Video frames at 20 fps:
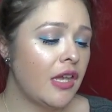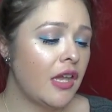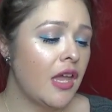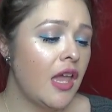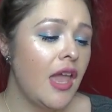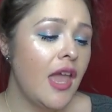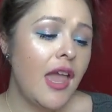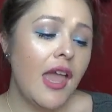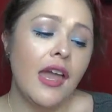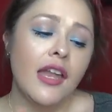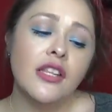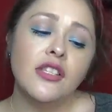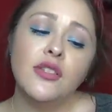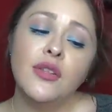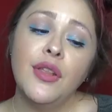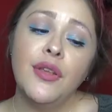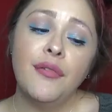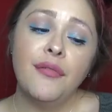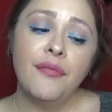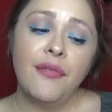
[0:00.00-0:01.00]
and it's
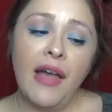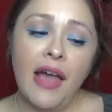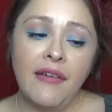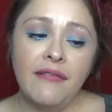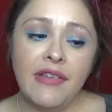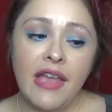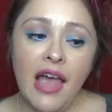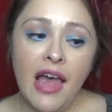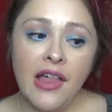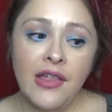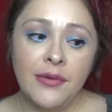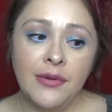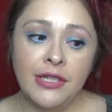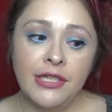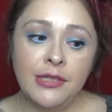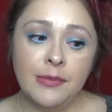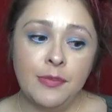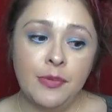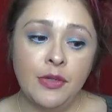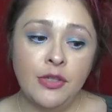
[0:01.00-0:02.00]
only 5
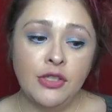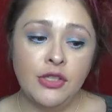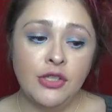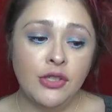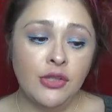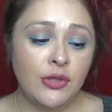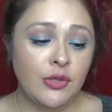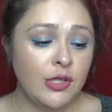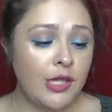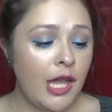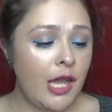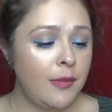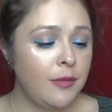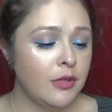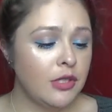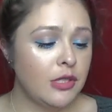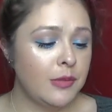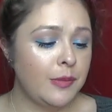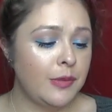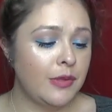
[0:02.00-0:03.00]
calories per 2
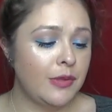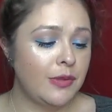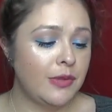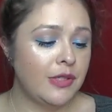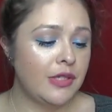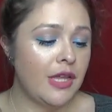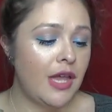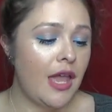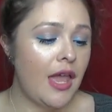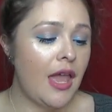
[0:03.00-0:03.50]
tablespoons